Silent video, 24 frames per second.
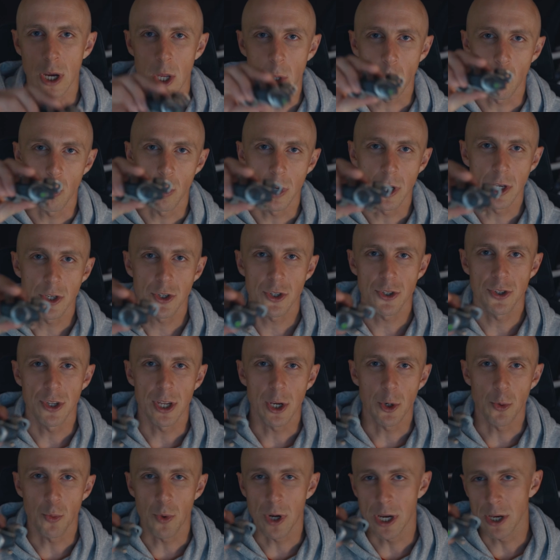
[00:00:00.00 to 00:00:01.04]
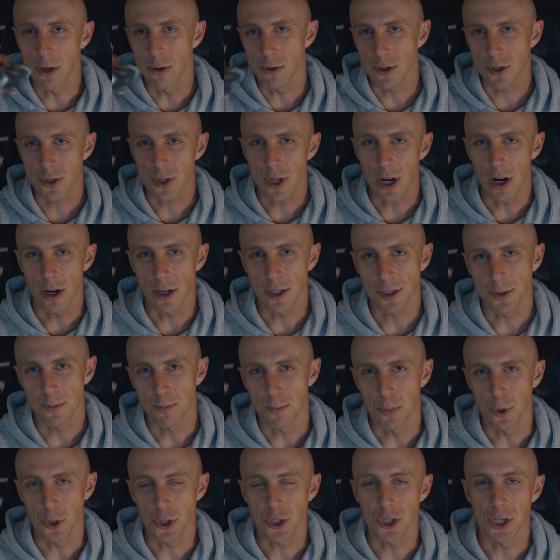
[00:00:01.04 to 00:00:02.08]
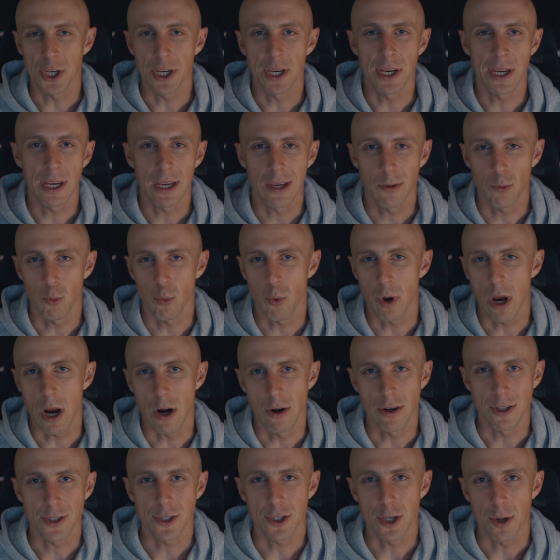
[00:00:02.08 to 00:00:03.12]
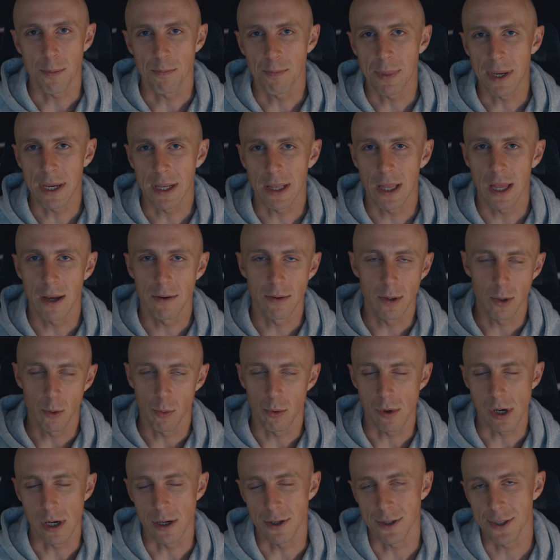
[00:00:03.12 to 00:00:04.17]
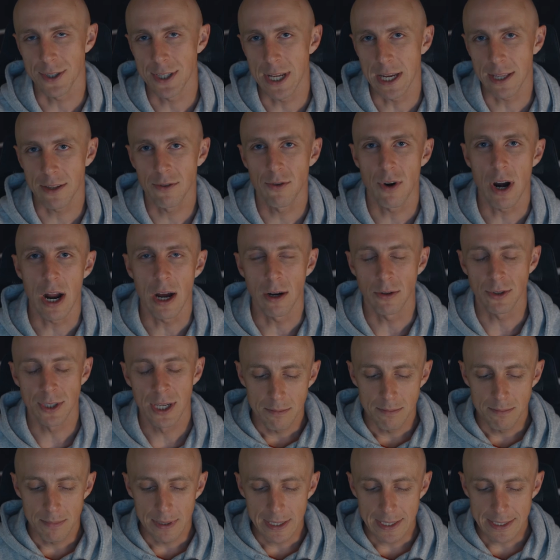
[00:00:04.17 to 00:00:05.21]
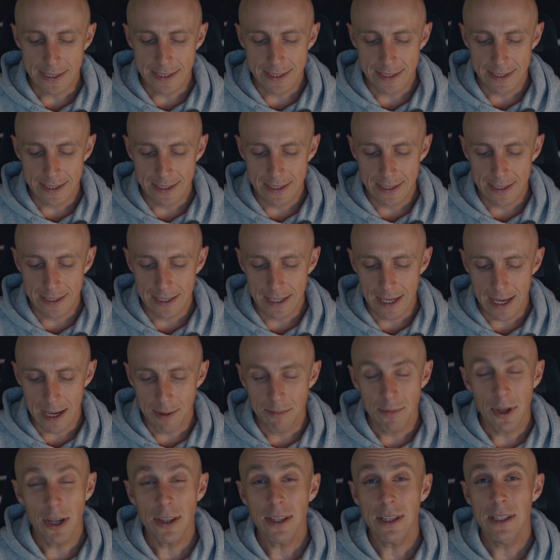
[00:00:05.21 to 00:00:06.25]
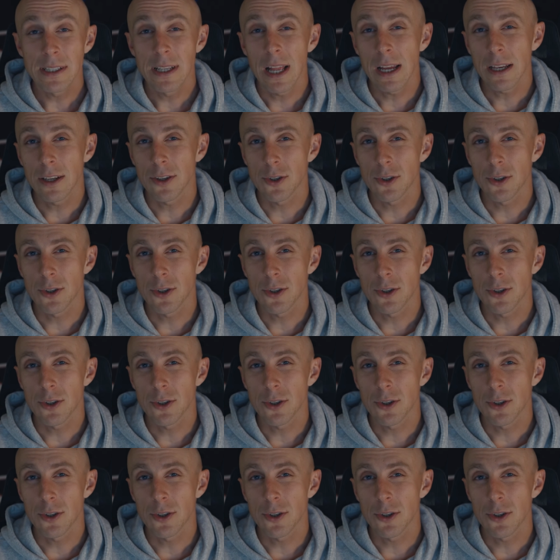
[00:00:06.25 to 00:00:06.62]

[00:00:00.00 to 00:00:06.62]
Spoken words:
at which degree you start pushing, where it's your peak level, where it's dead ground. But I'm not exactly